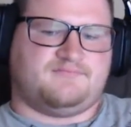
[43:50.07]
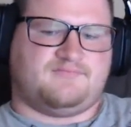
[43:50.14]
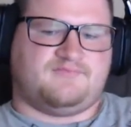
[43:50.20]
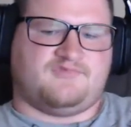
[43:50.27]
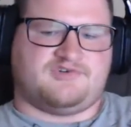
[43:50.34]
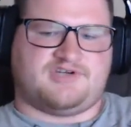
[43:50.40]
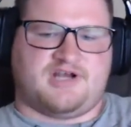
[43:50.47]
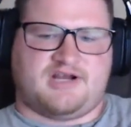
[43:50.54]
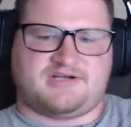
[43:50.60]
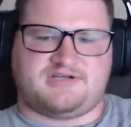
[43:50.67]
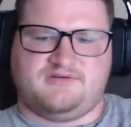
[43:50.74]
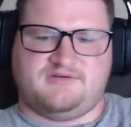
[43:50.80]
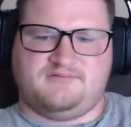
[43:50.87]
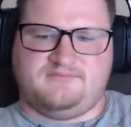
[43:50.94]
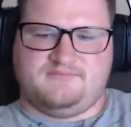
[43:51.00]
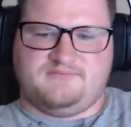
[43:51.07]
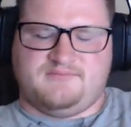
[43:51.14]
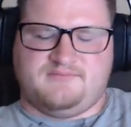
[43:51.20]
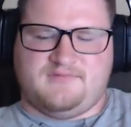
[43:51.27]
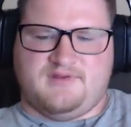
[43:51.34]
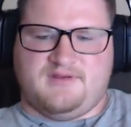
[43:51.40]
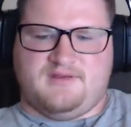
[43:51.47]
retraction
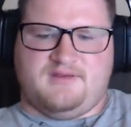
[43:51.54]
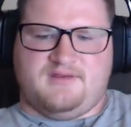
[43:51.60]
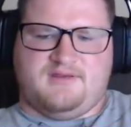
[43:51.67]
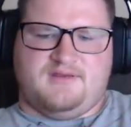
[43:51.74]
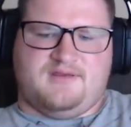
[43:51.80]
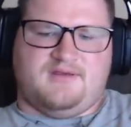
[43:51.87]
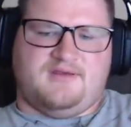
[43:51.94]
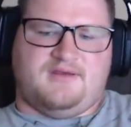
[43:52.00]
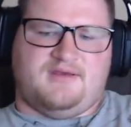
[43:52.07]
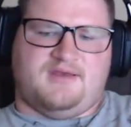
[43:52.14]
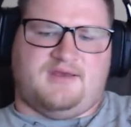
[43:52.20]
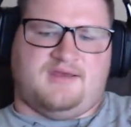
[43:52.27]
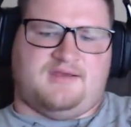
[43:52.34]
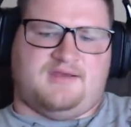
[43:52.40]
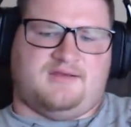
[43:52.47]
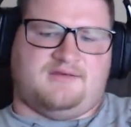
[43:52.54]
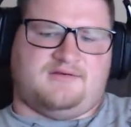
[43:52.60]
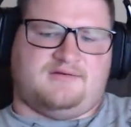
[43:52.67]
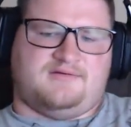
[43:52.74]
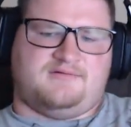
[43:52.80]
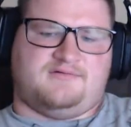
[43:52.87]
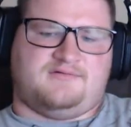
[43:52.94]

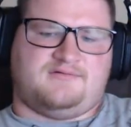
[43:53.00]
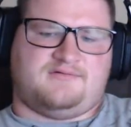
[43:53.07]
and